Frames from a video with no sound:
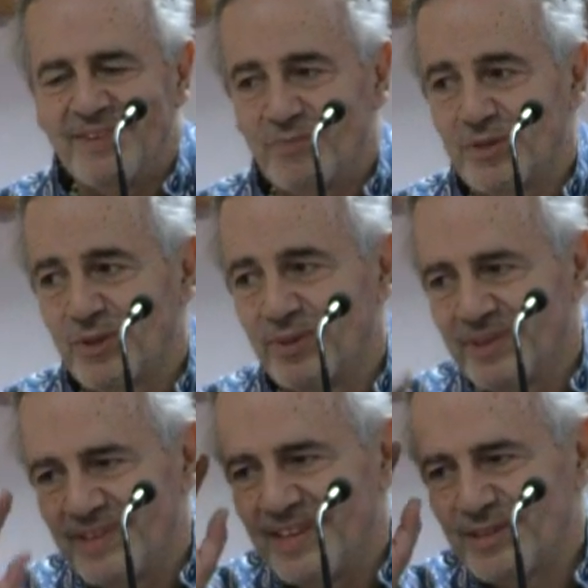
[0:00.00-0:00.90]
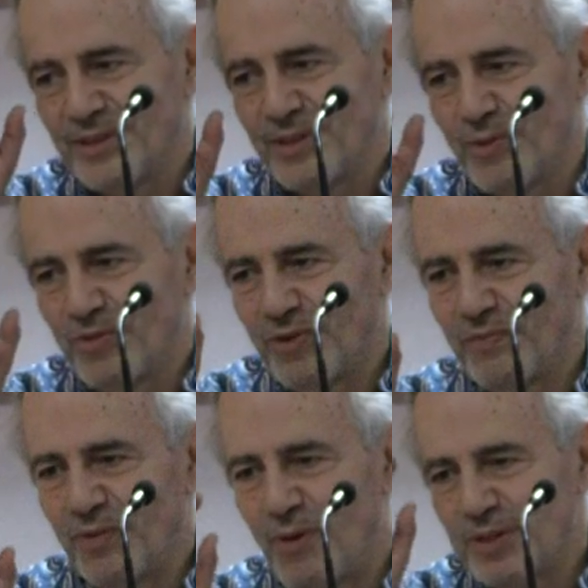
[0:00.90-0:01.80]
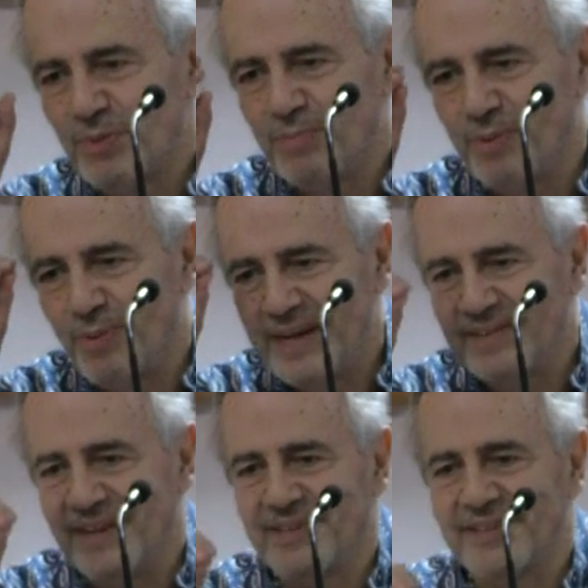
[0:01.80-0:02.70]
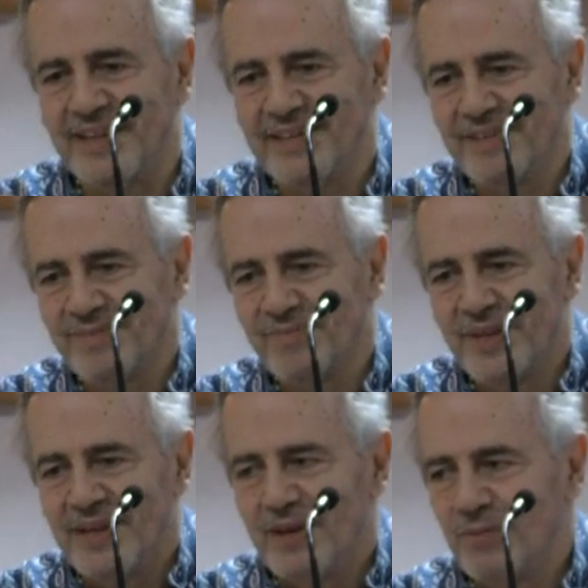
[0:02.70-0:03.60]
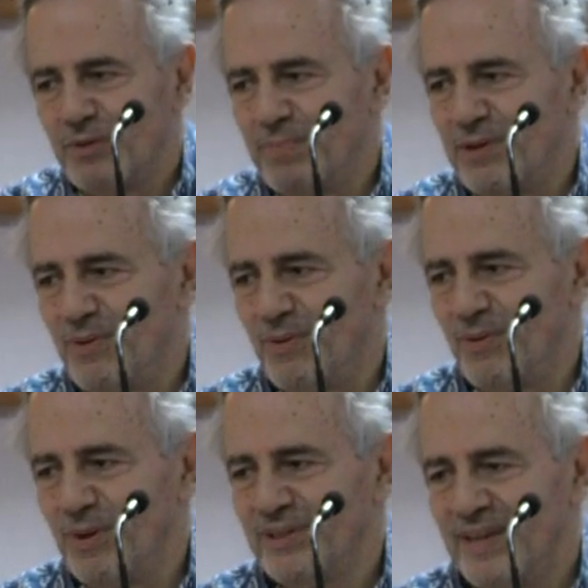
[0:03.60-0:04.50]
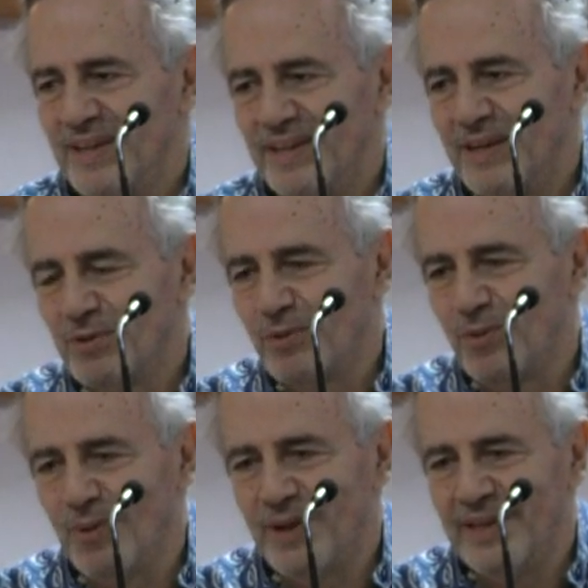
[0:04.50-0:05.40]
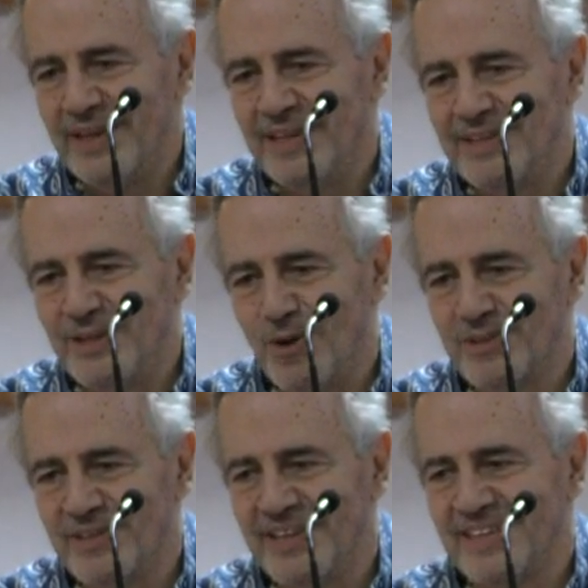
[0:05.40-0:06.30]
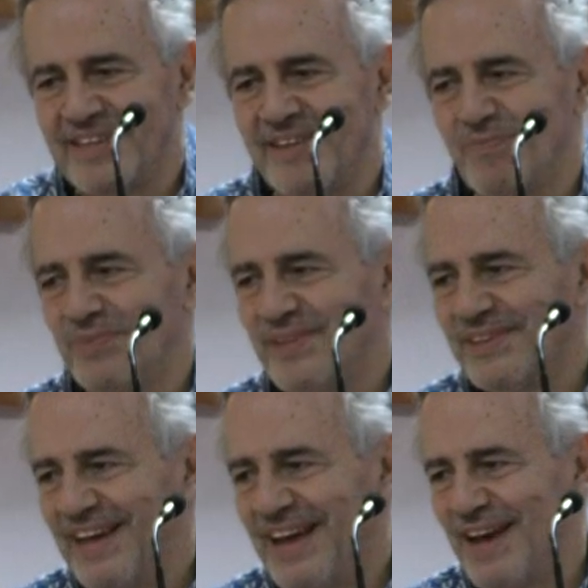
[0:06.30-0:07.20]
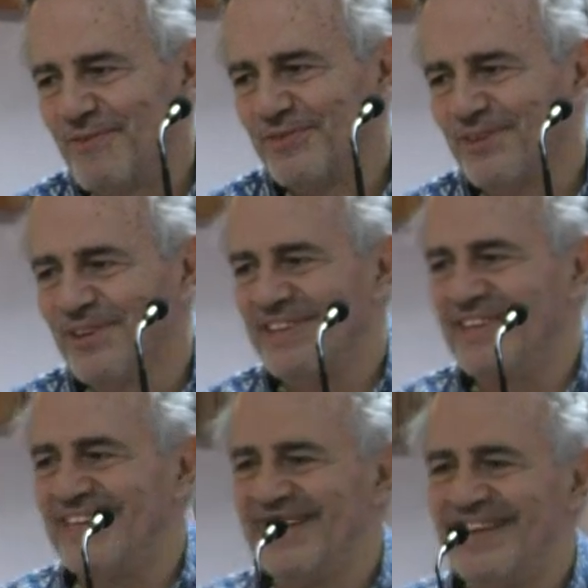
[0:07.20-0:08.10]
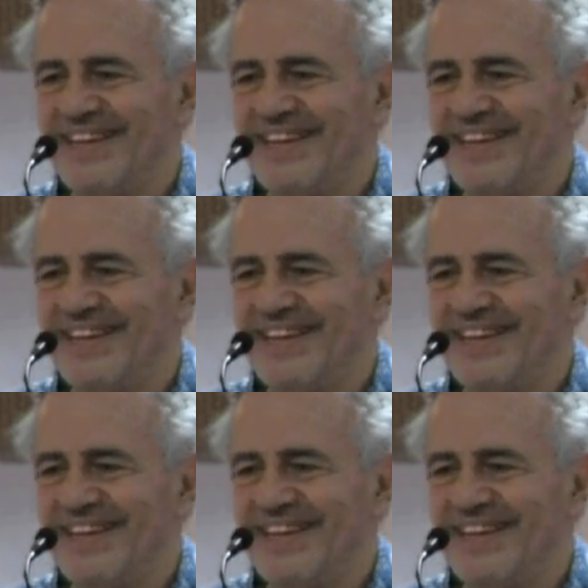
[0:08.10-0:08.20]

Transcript: so this notion of cosmopoetics then would be called, he would call idiotic, after the